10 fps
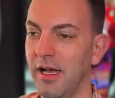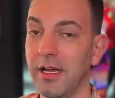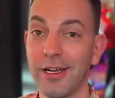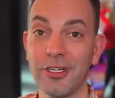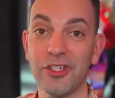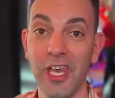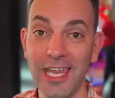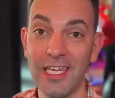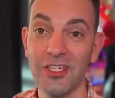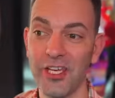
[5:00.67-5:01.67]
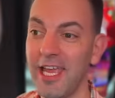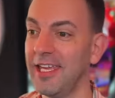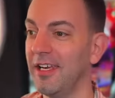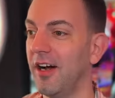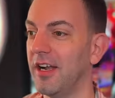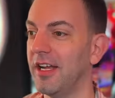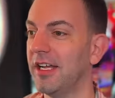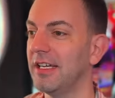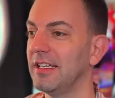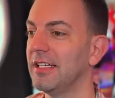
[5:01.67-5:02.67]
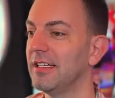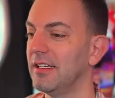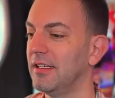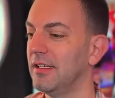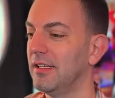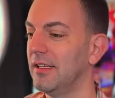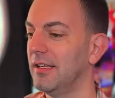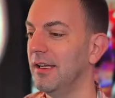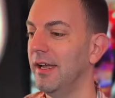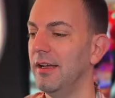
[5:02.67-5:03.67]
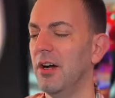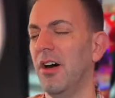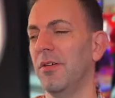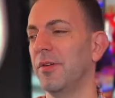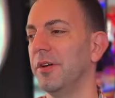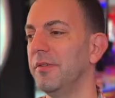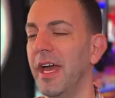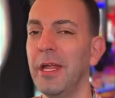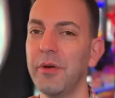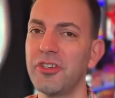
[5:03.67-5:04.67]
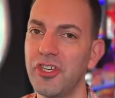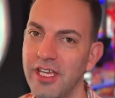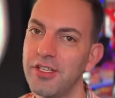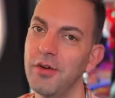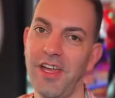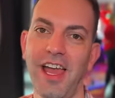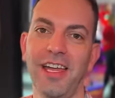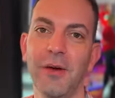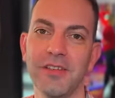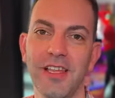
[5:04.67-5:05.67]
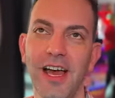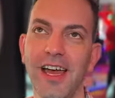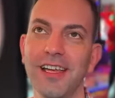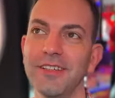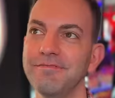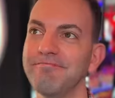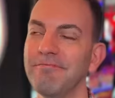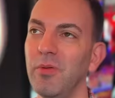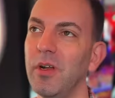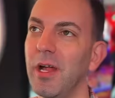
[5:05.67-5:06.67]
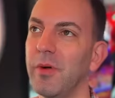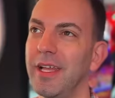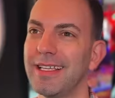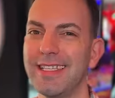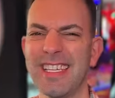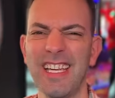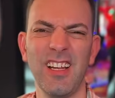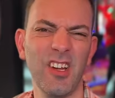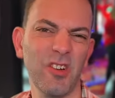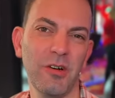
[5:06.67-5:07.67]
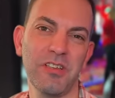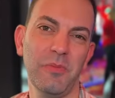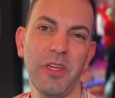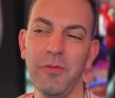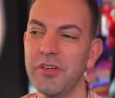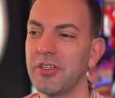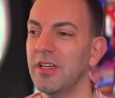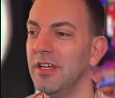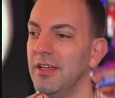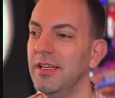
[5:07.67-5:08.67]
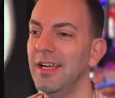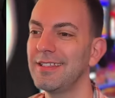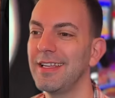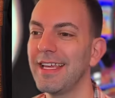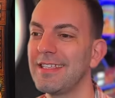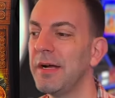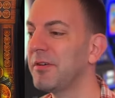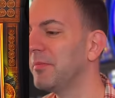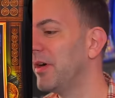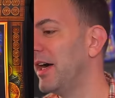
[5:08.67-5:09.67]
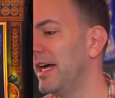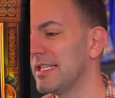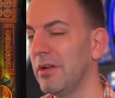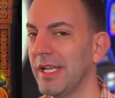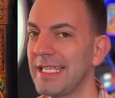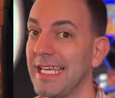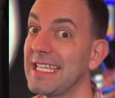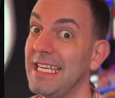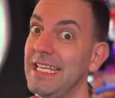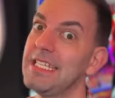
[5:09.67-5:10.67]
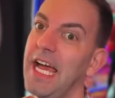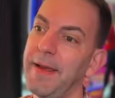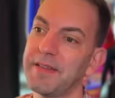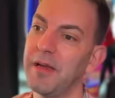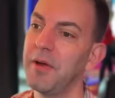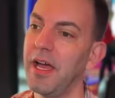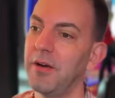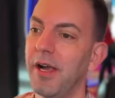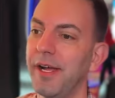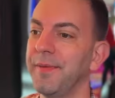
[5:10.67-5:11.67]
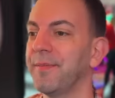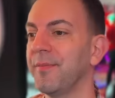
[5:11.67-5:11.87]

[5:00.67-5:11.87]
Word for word: I got a shaky shaky on it. Oh, rude. And it was just okay. It was like, what did I win, like 1600 or something? Which, it's a nice number, but it's only 16 times my bet, right?